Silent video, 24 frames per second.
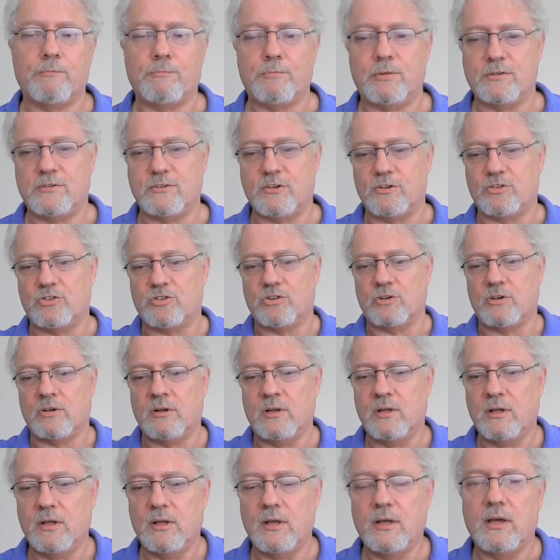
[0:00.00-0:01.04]
position
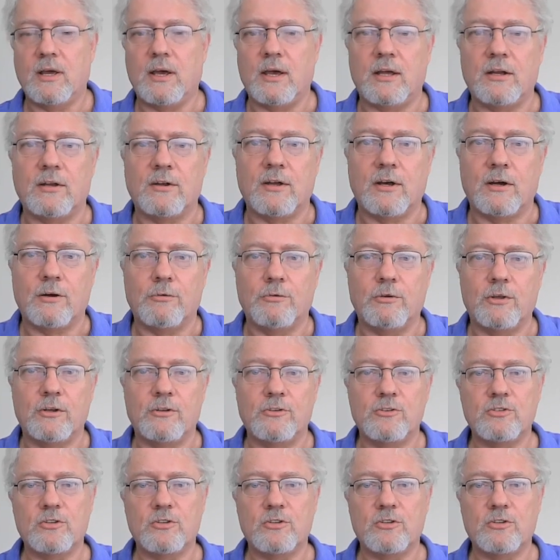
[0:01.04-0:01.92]
and our reach.